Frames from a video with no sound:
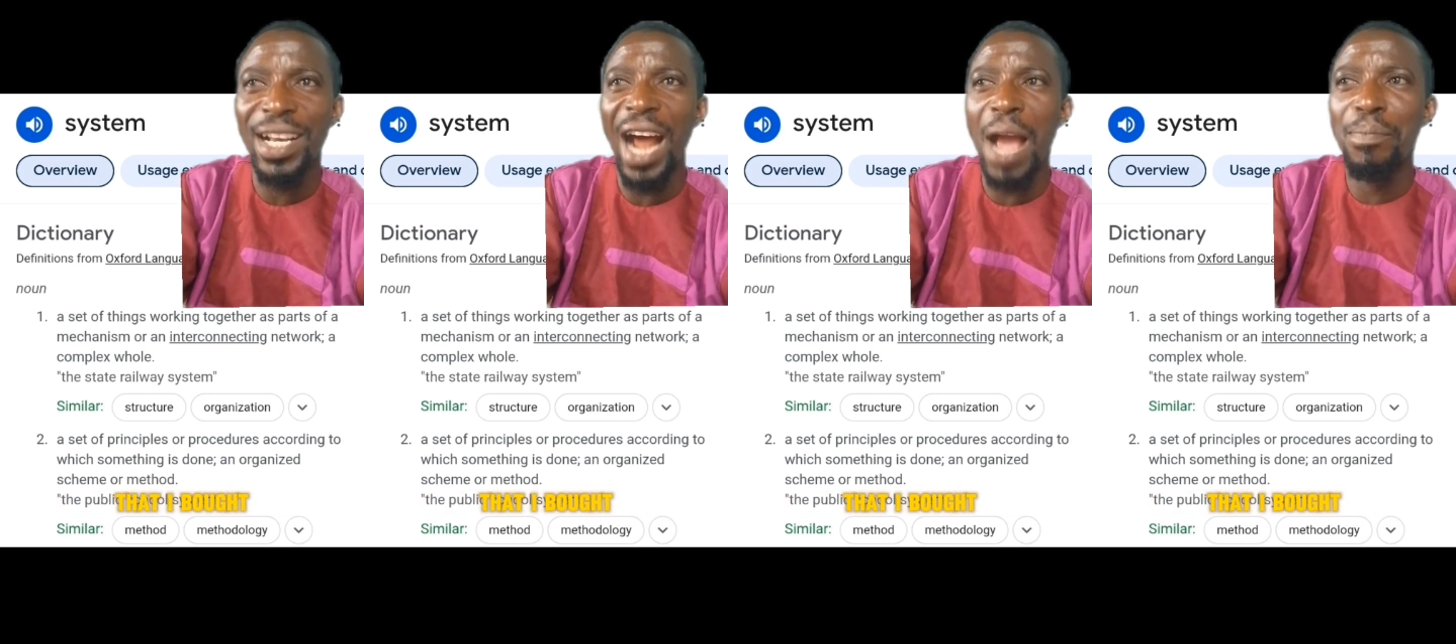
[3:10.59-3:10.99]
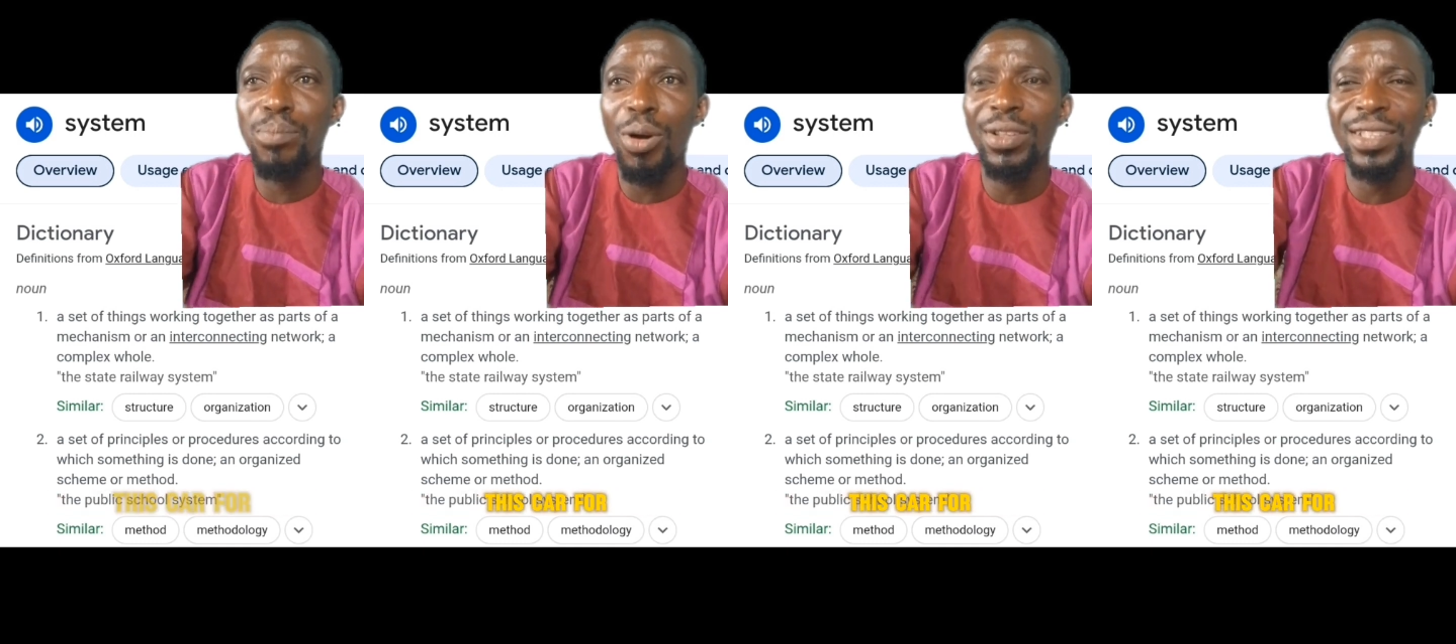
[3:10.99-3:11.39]
bought
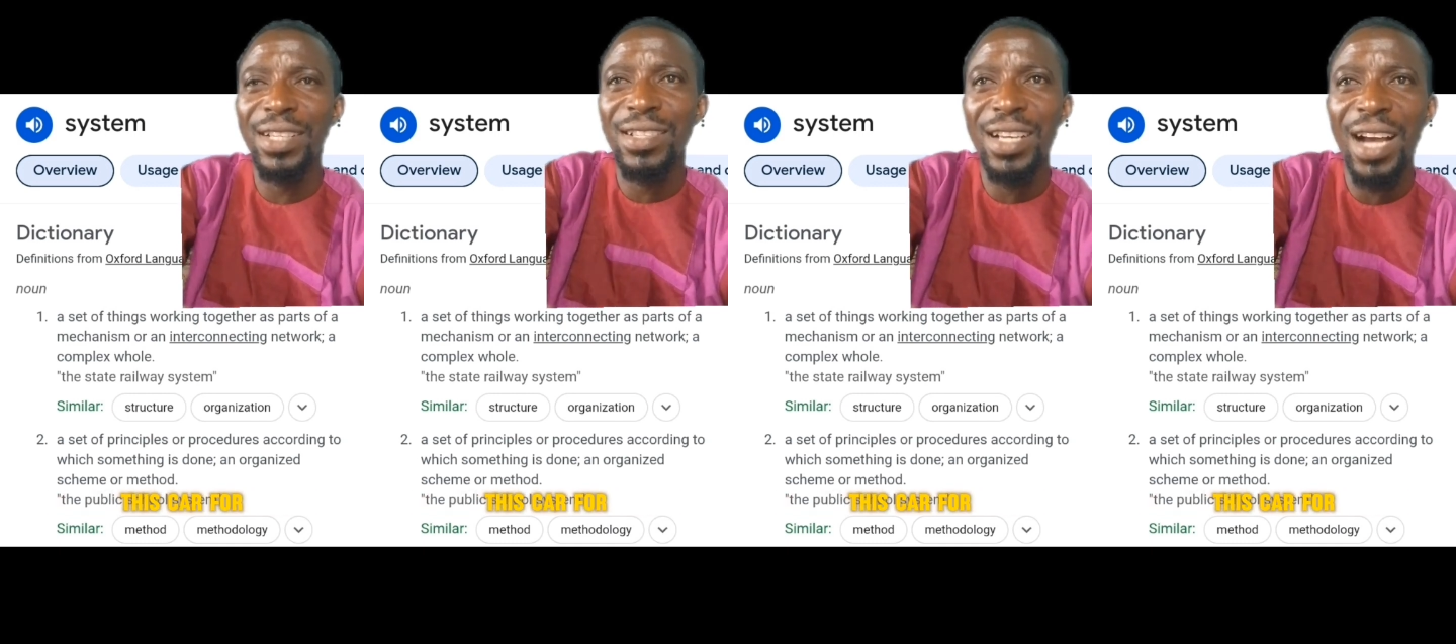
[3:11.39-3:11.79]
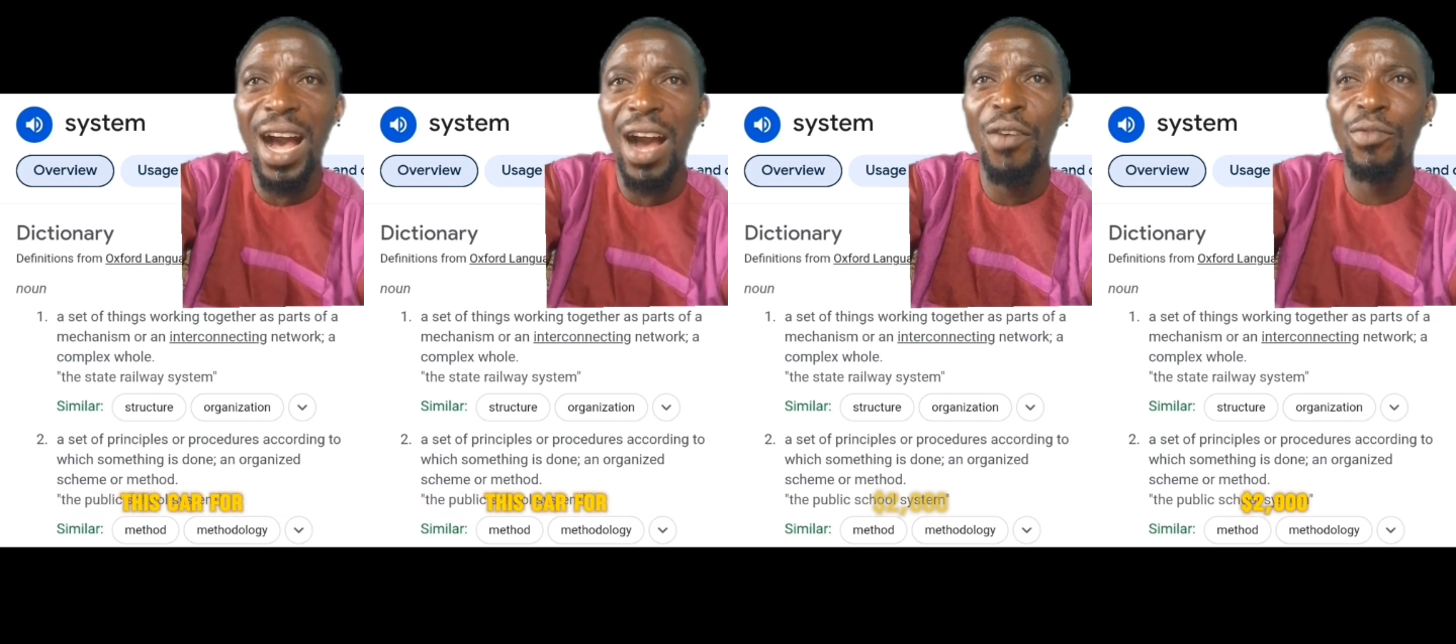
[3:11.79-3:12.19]
this car
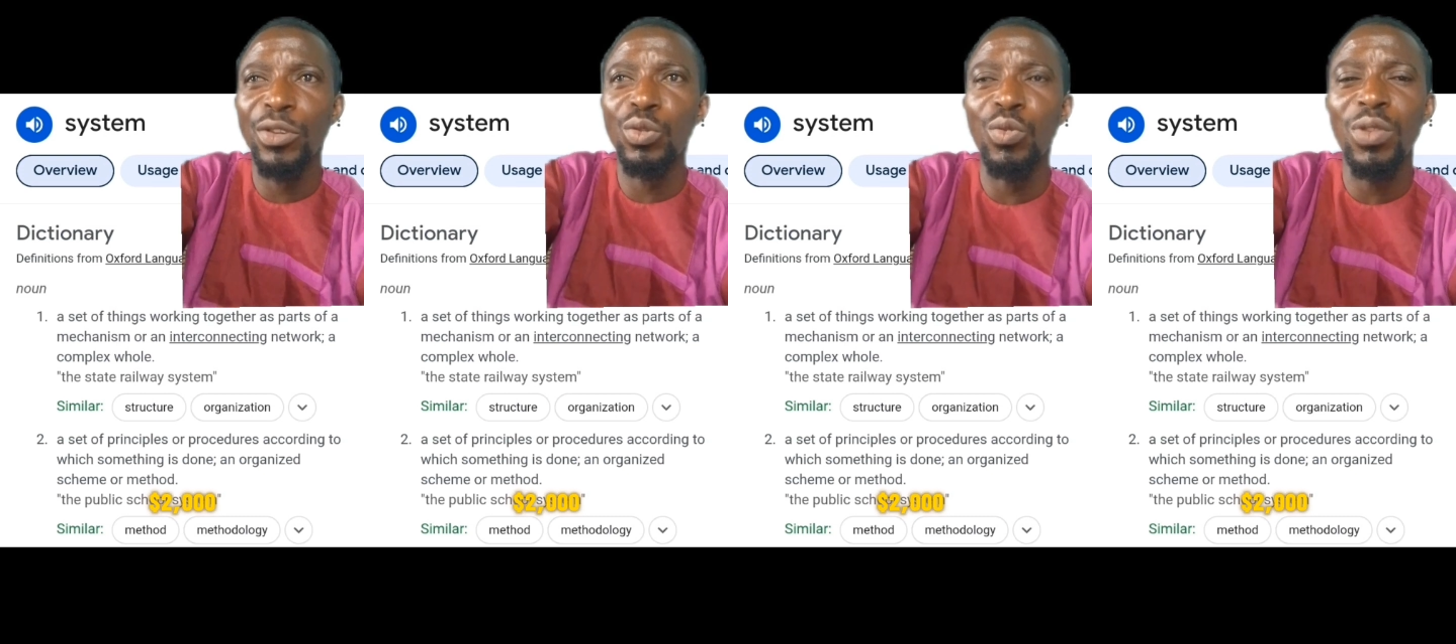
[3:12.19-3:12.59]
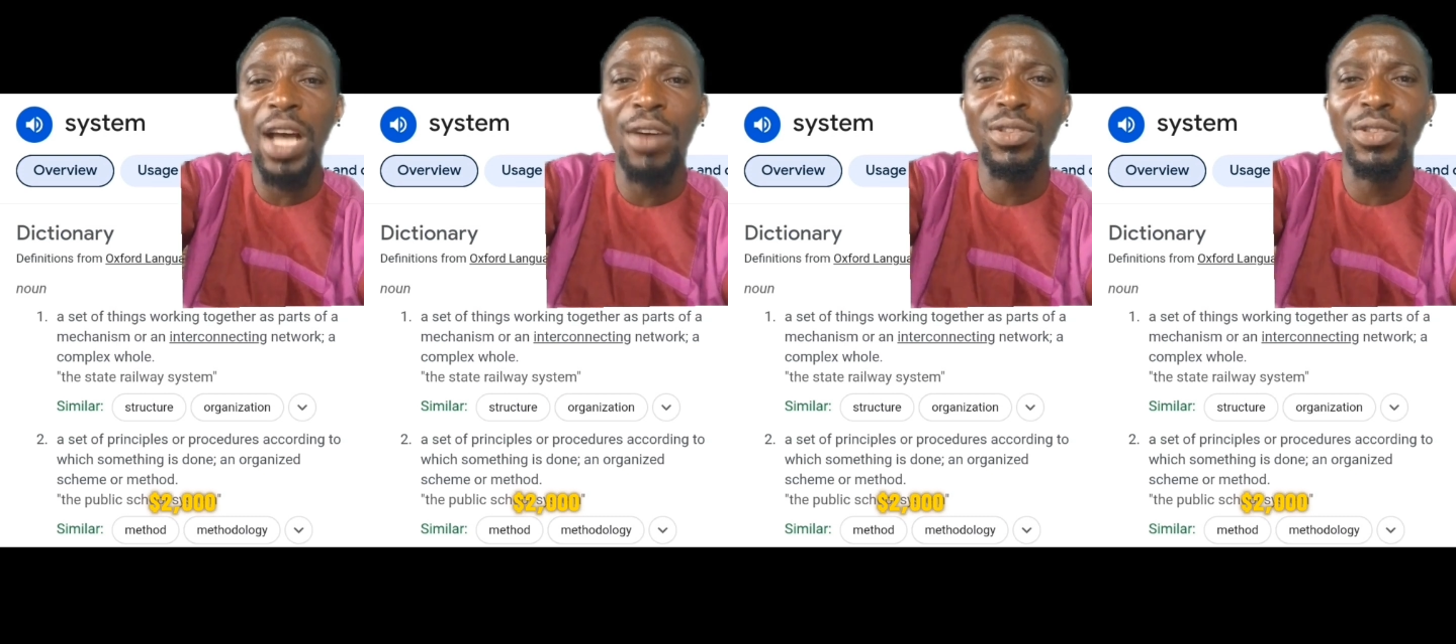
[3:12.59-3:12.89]
for $2,000,